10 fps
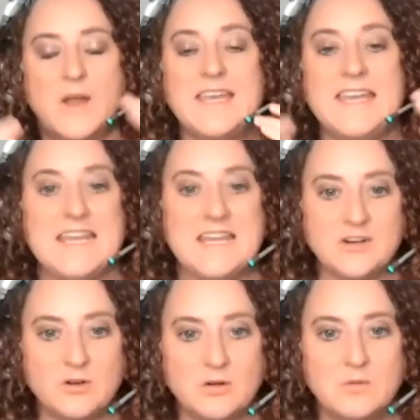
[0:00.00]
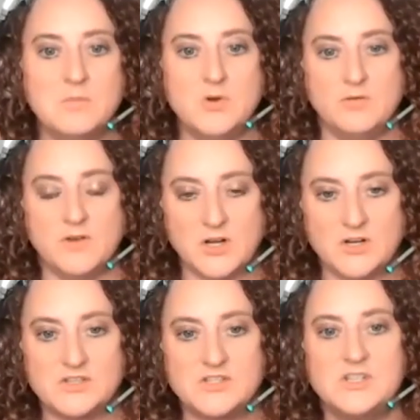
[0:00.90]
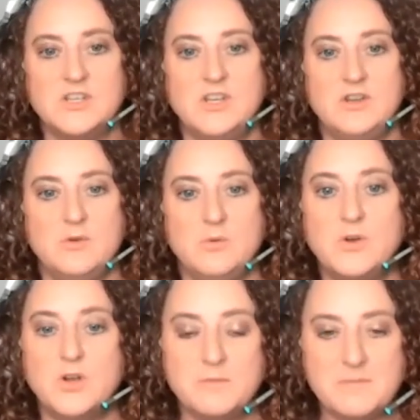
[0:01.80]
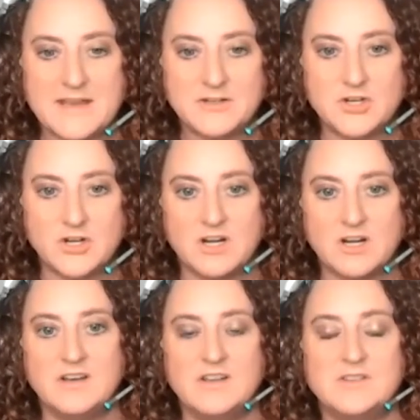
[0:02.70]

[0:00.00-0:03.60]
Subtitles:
needle movers you could measure